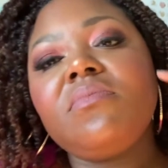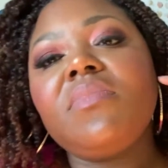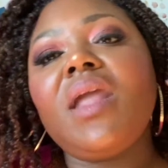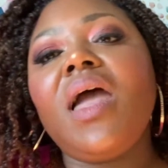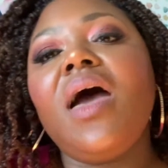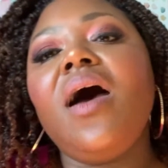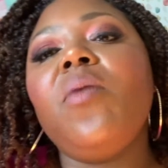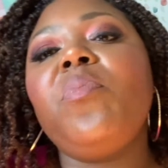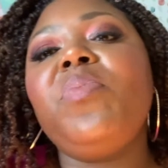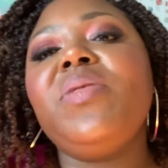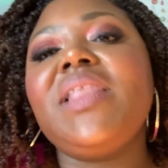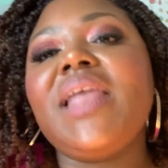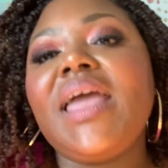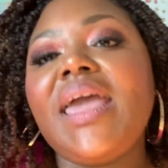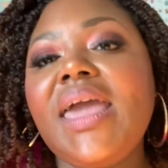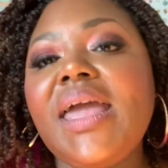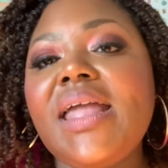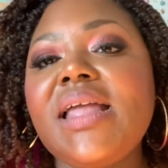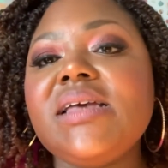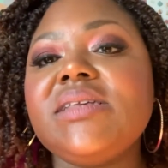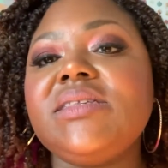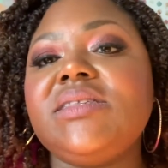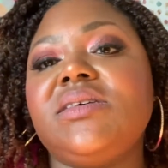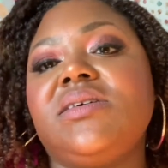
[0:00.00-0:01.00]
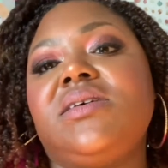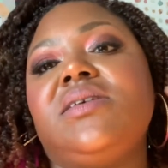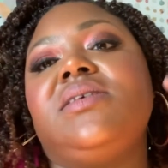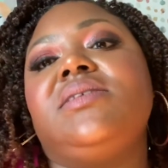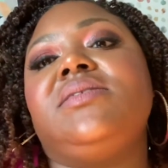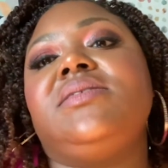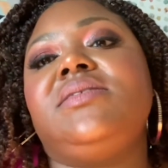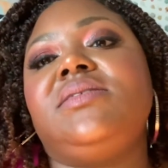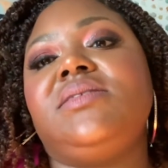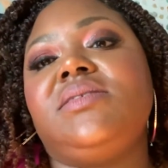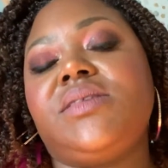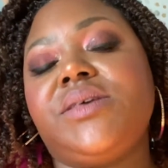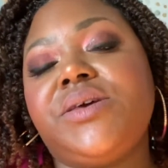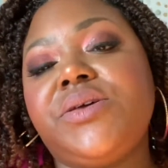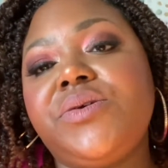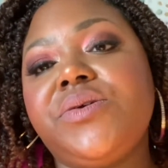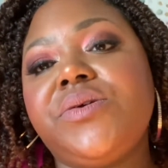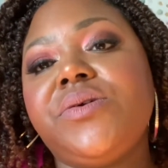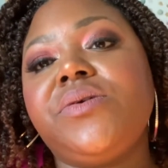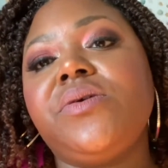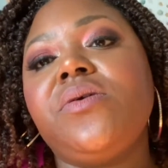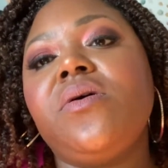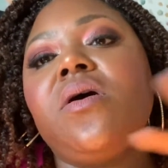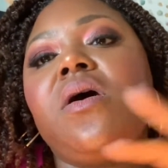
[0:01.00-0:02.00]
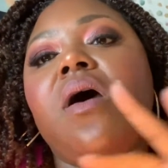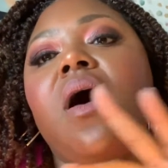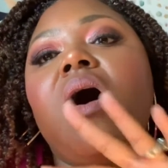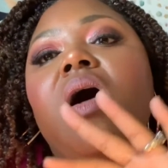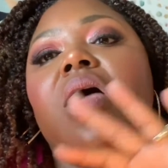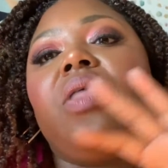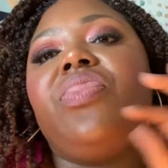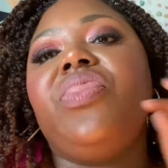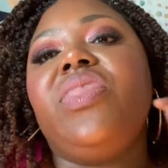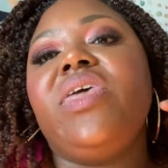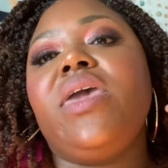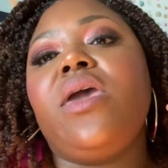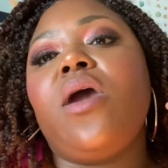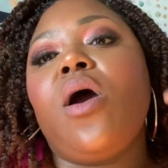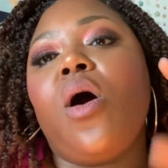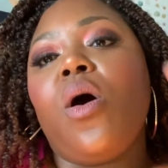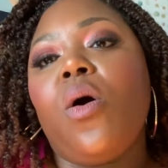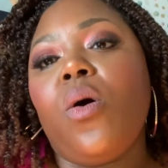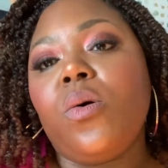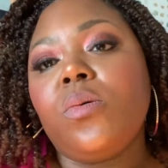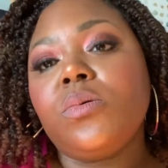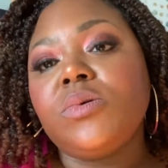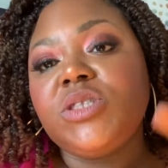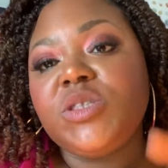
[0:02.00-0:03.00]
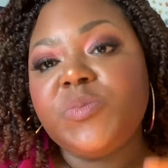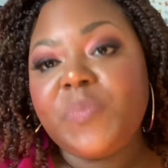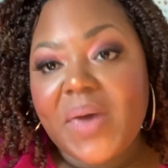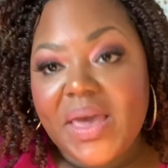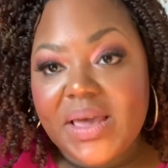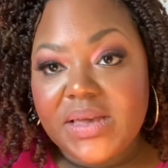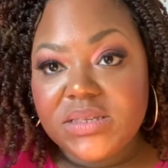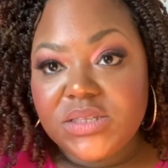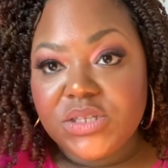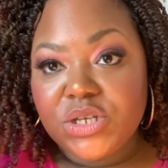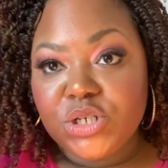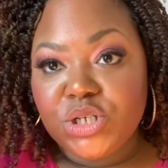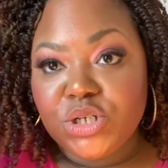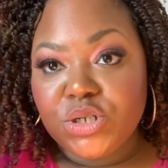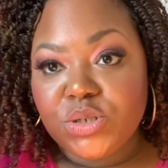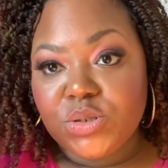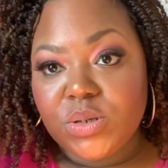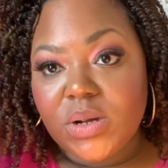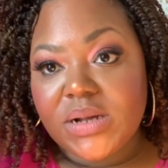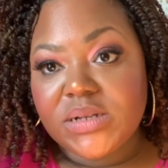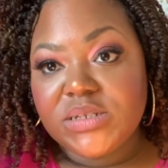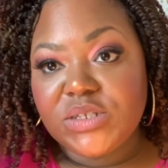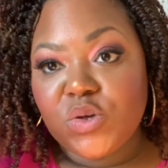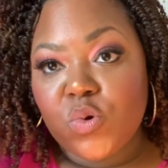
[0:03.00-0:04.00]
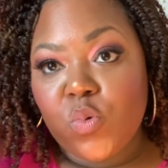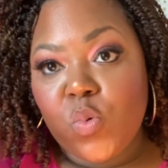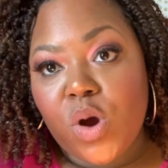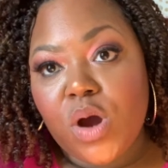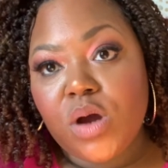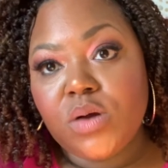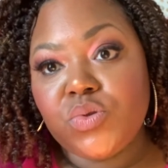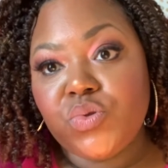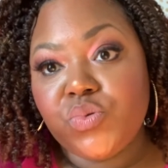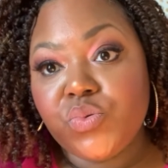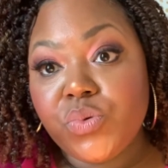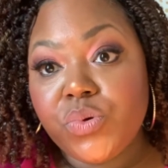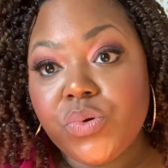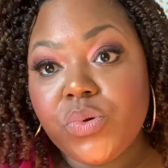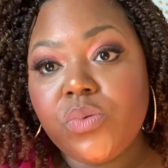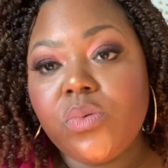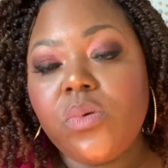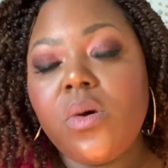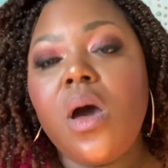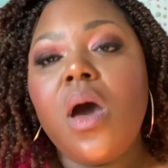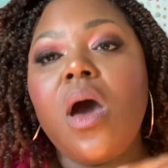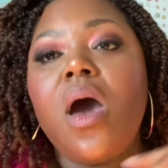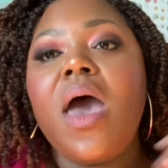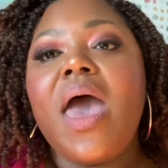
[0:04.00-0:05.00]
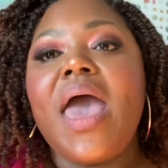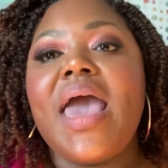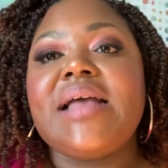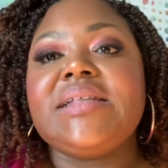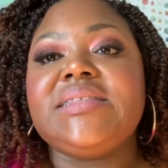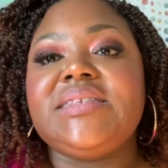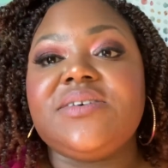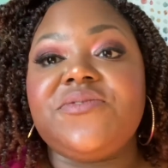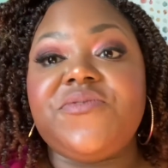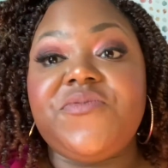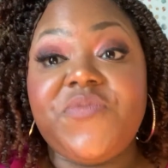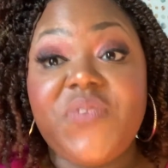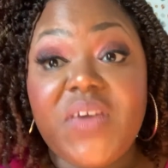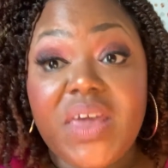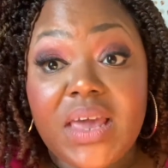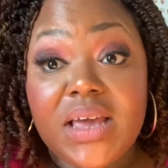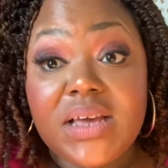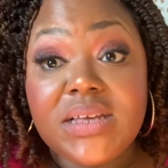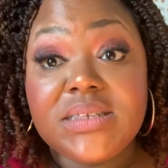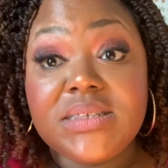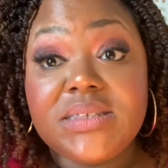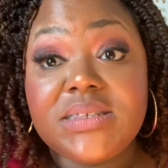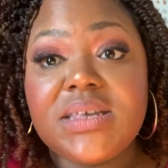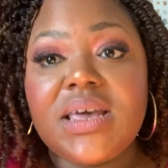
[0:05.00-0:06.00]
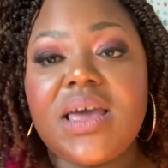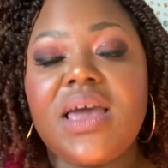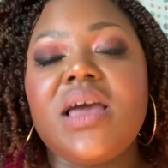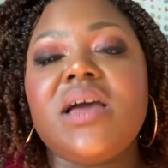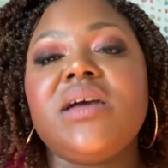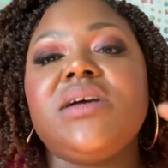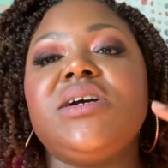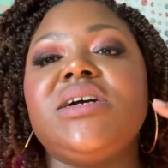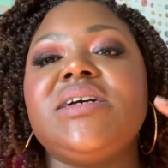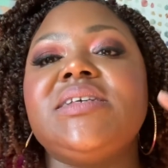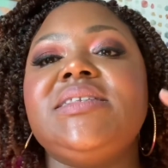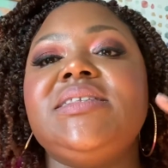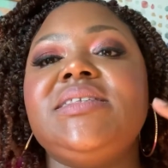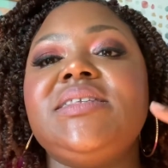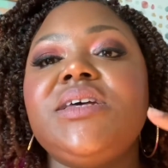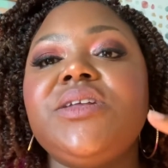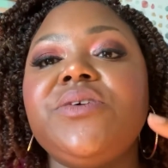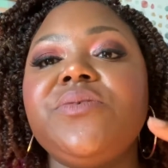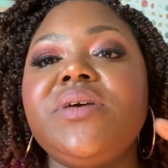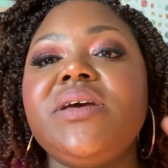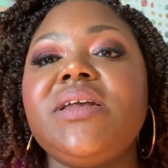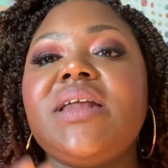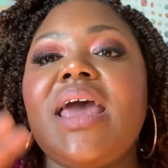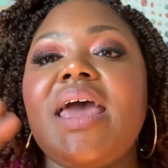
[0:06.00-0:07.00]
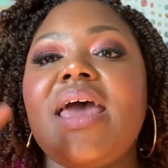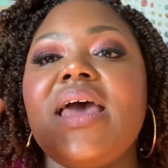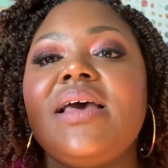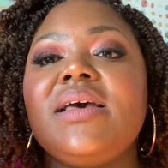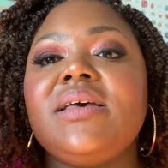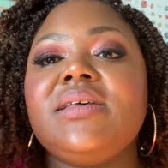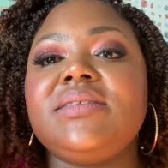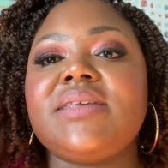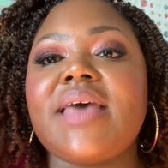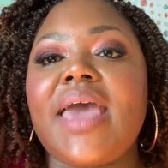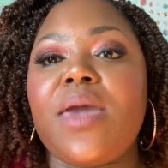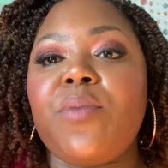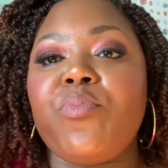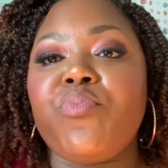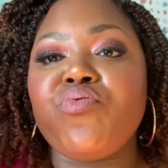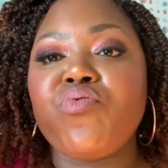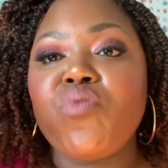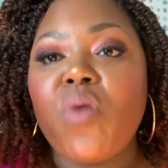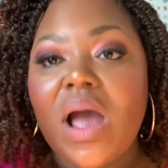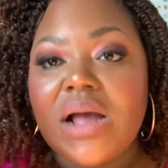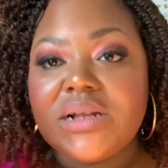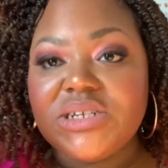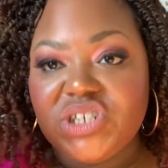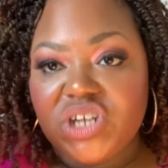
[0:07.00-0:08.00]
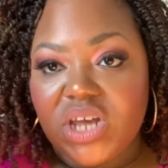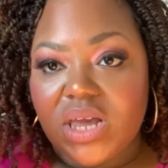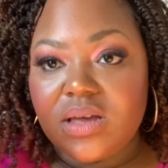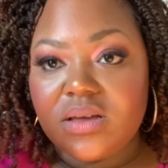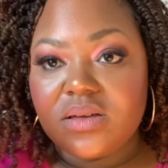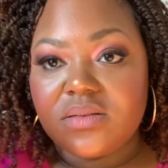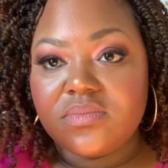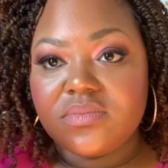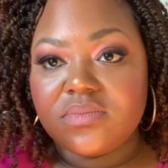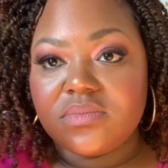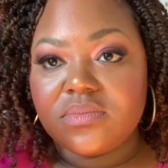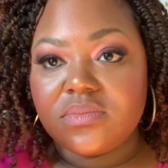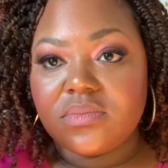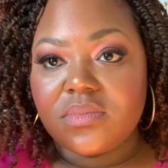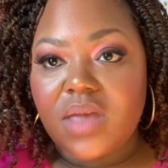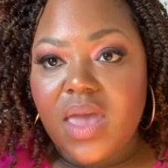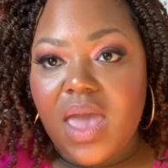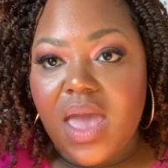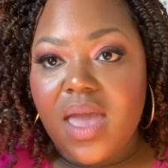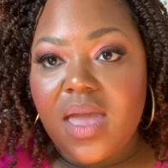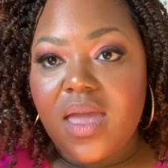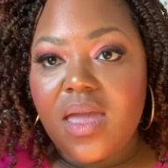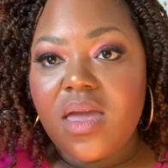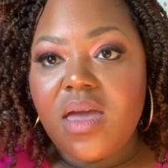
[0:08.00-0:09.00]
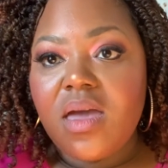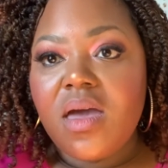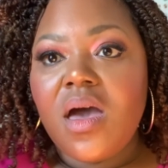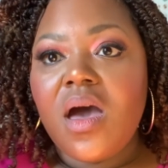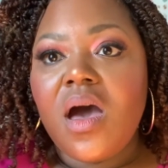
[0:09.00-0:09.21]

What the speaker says: A plan is to consider the whole space that you're trying to work through and to fix. Consider it as a project, okay?